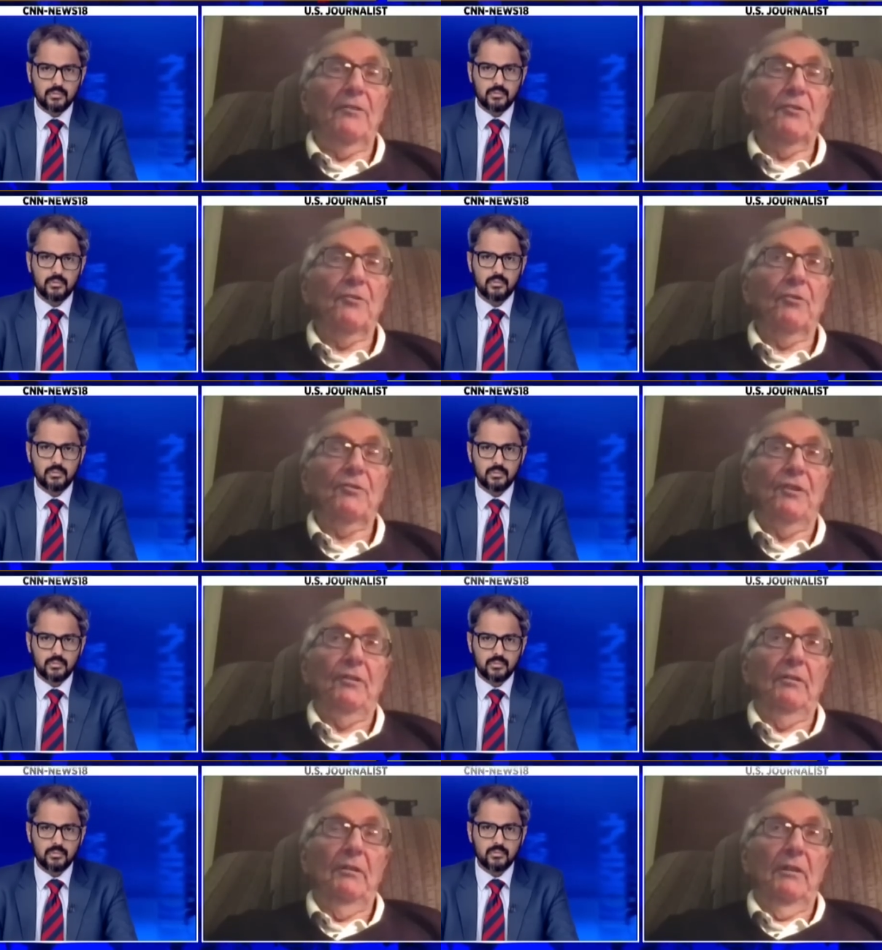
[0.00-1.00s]
Speaker 1: sourced
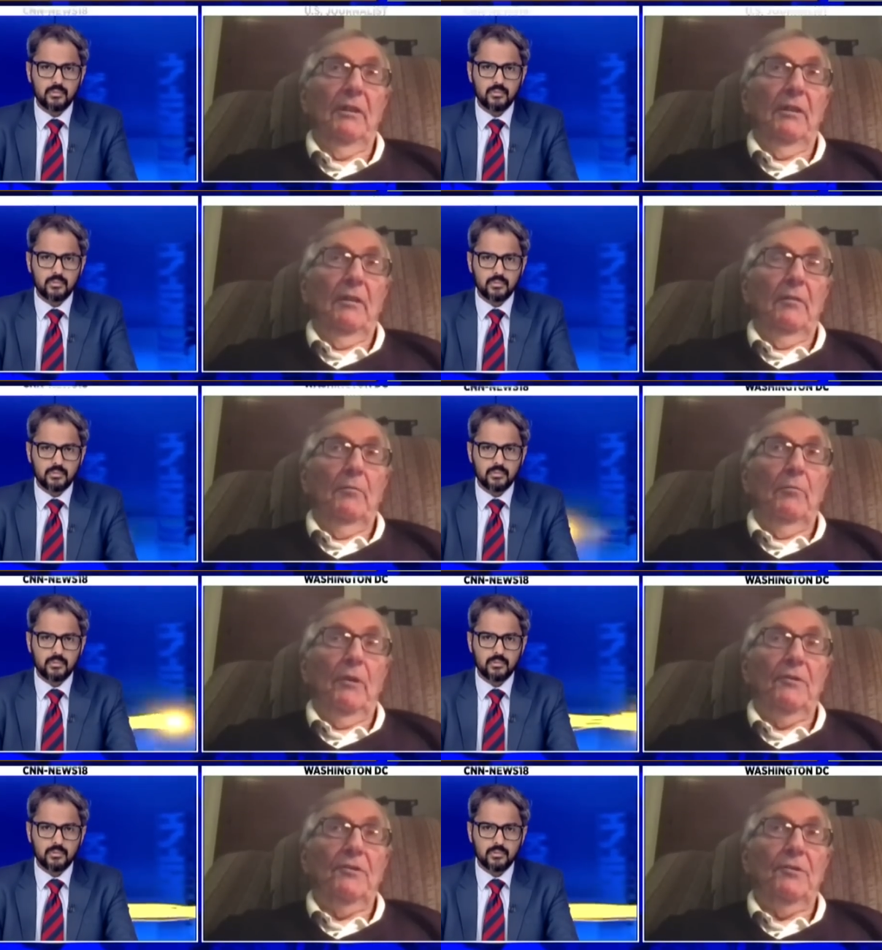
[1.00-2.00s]
it
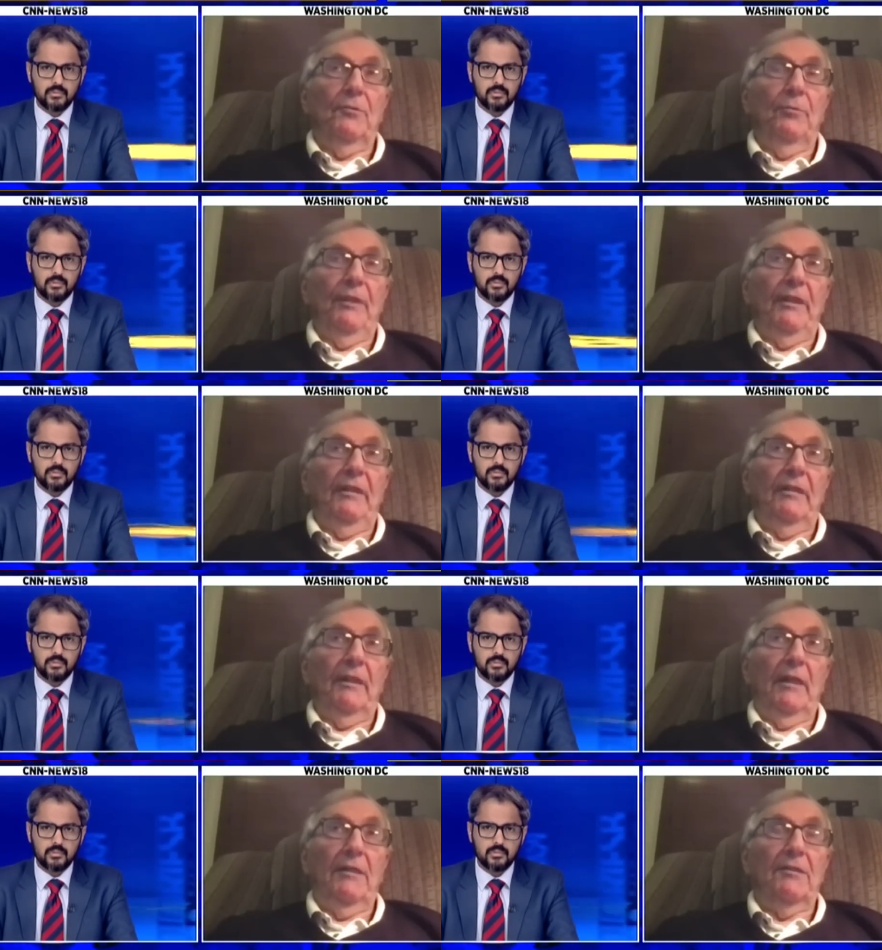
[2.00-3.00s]
was to be
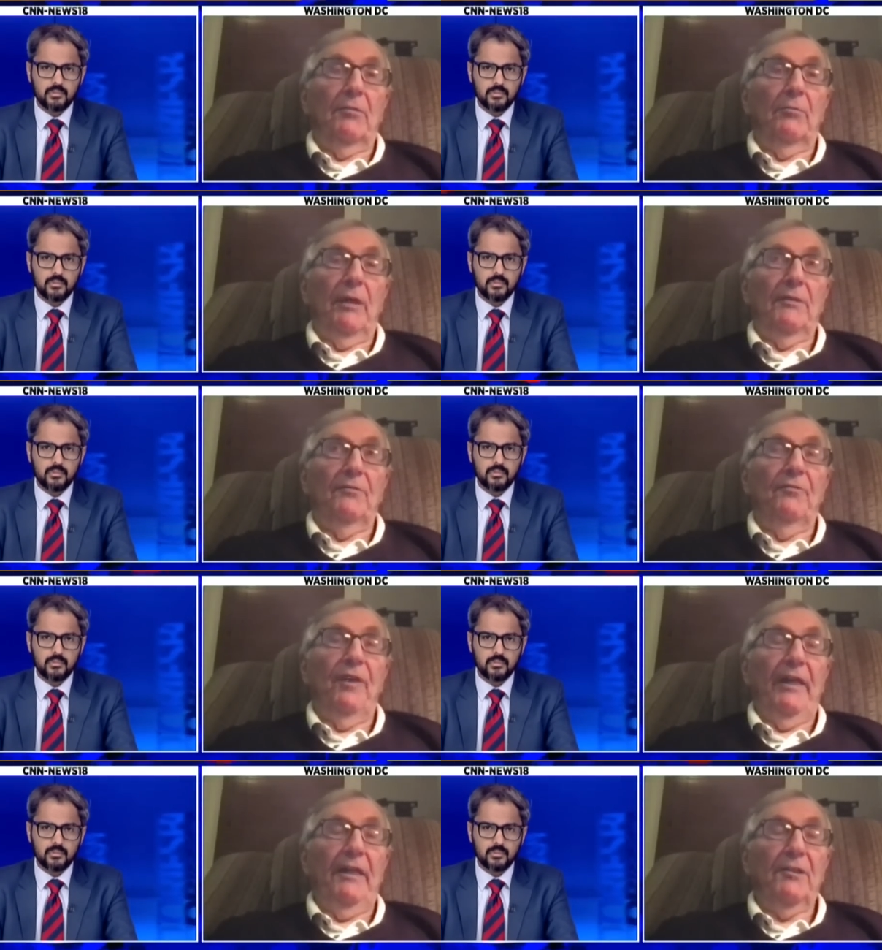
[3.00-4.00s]
as as
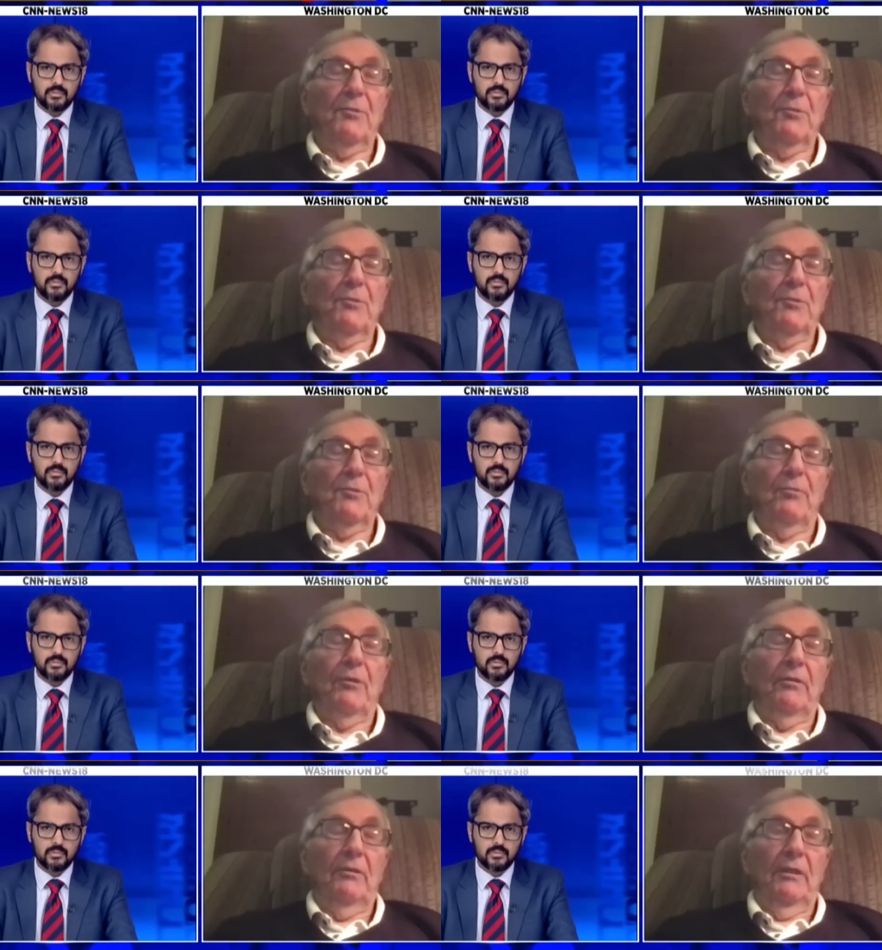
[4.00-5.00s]
vague as
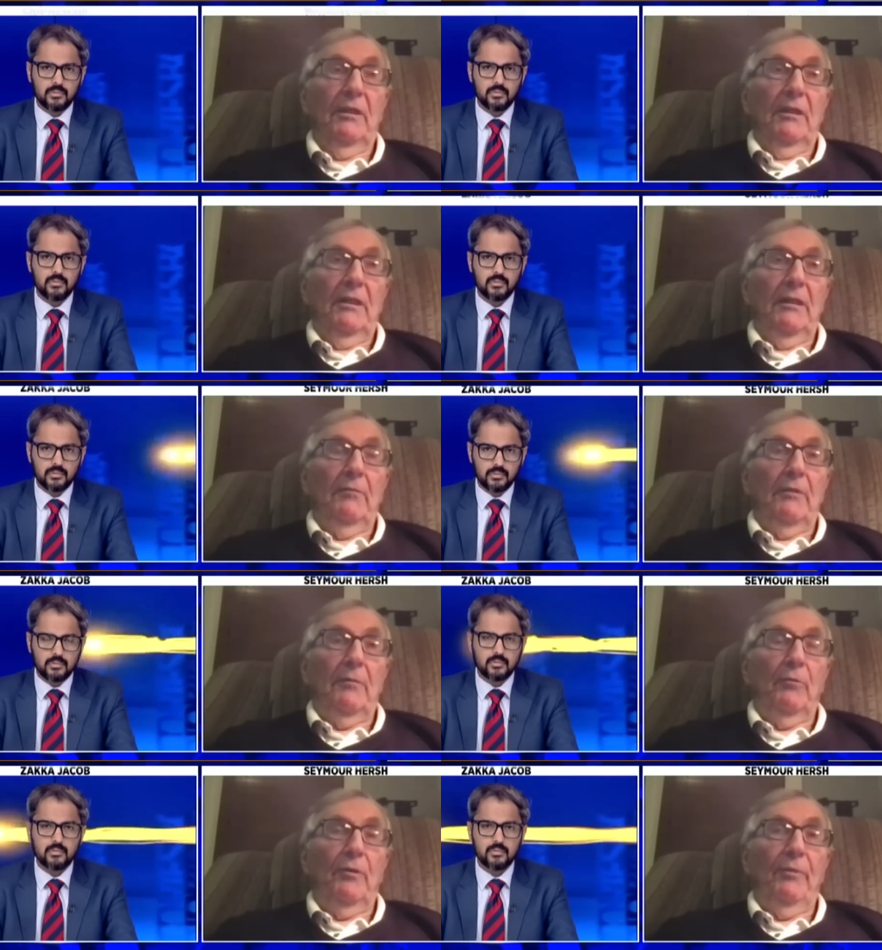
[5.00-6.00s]
possible. It,
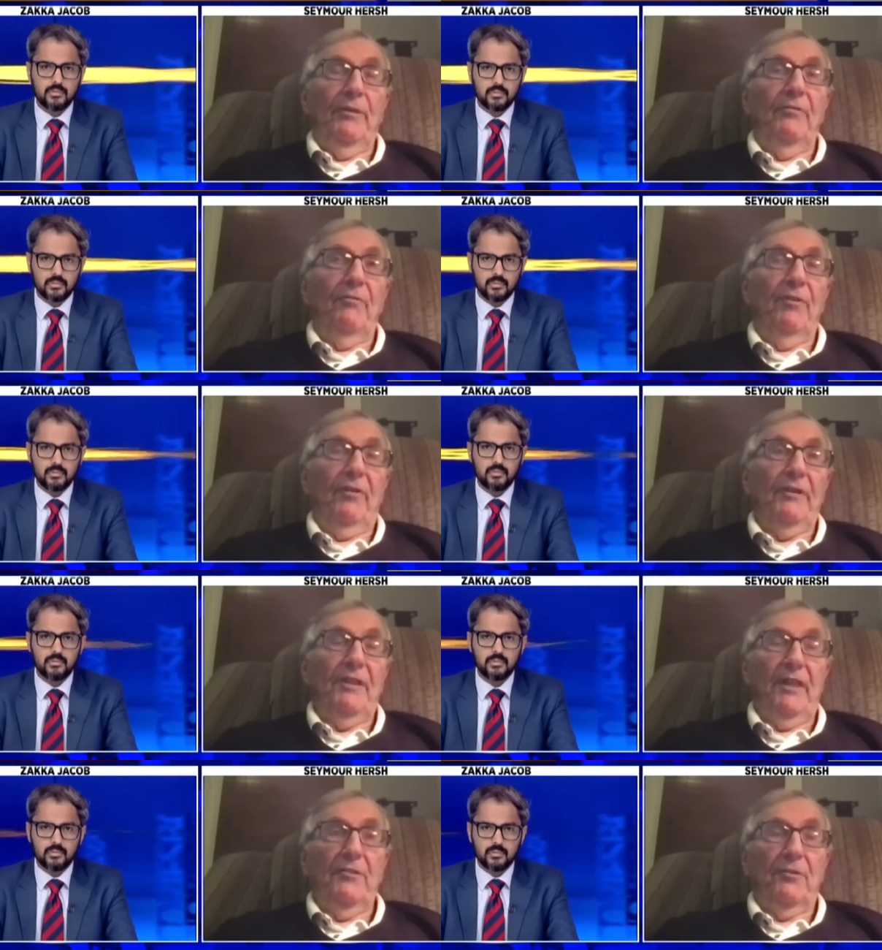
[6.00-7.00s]
it, would have been very
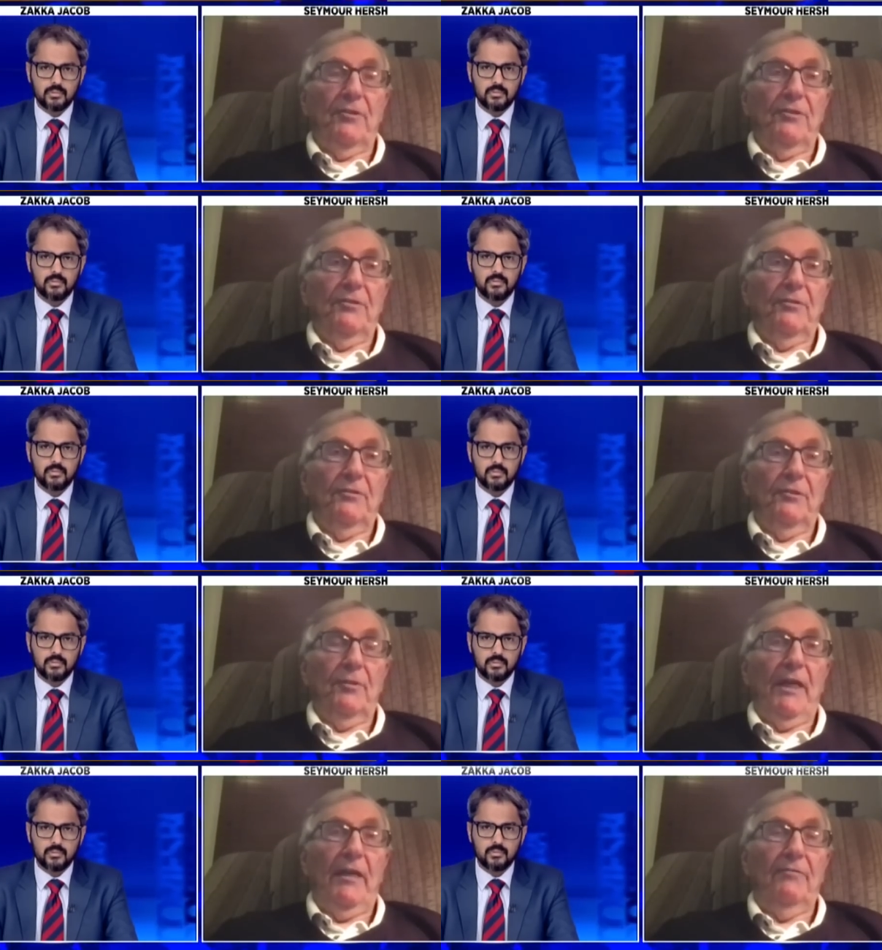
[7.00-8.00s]
dangerous
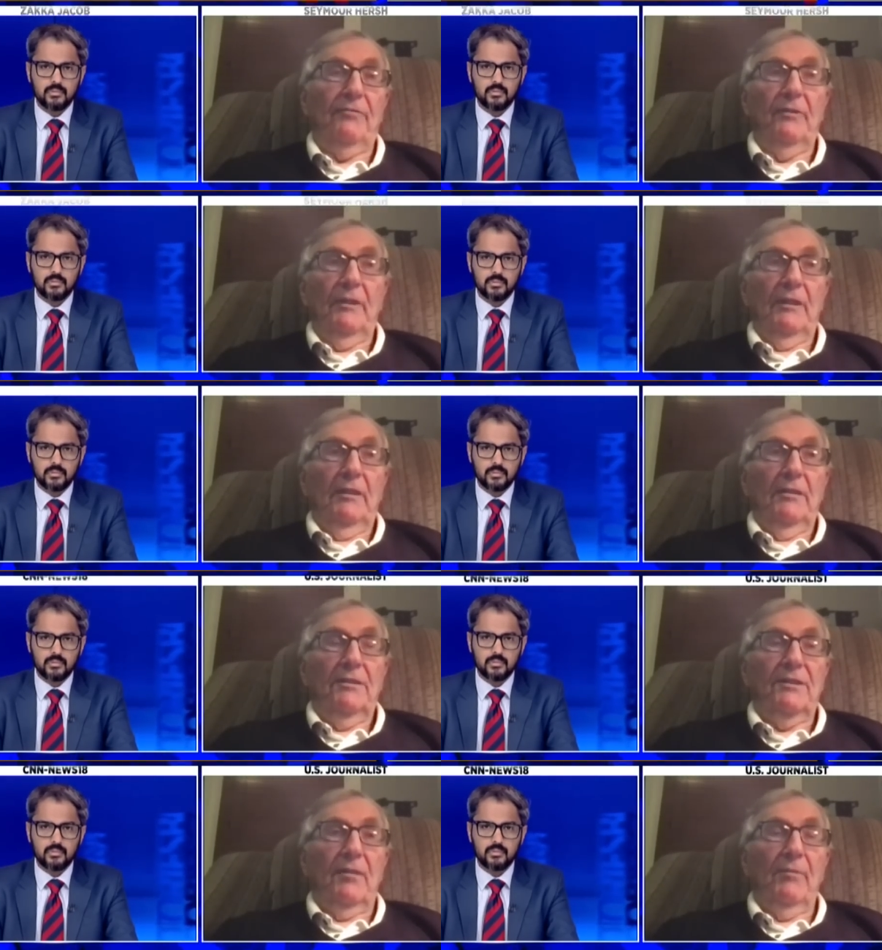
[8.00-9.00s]
to have
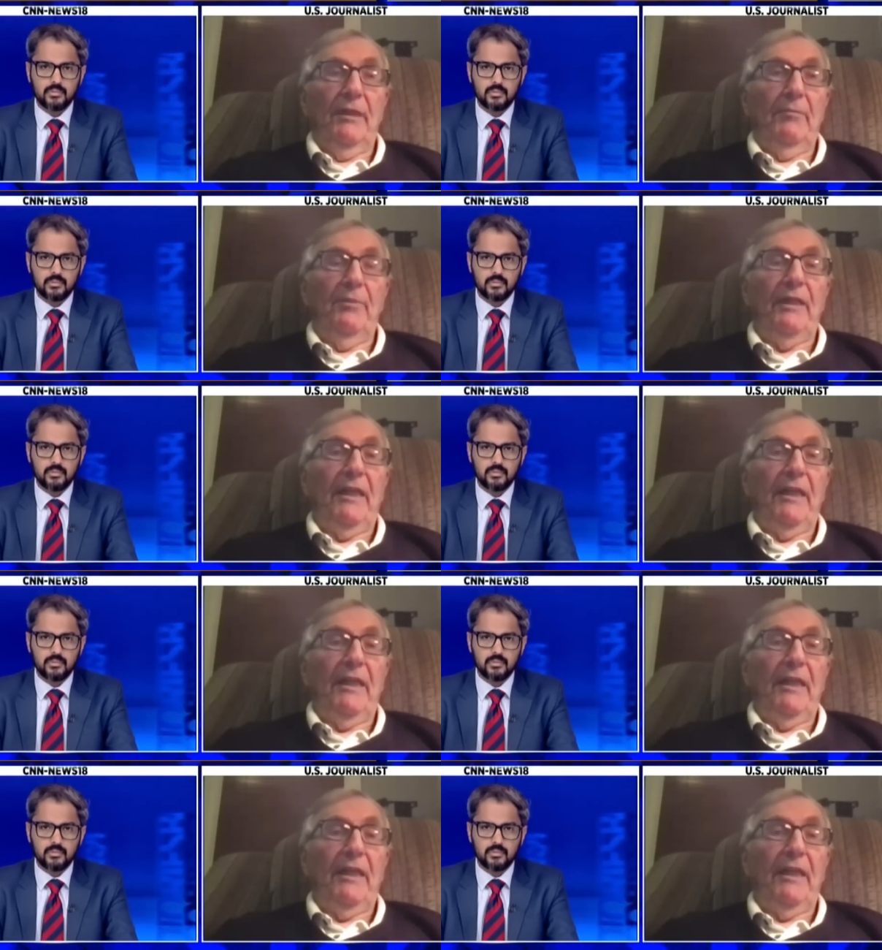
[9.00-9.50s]
mm-hmm. somebody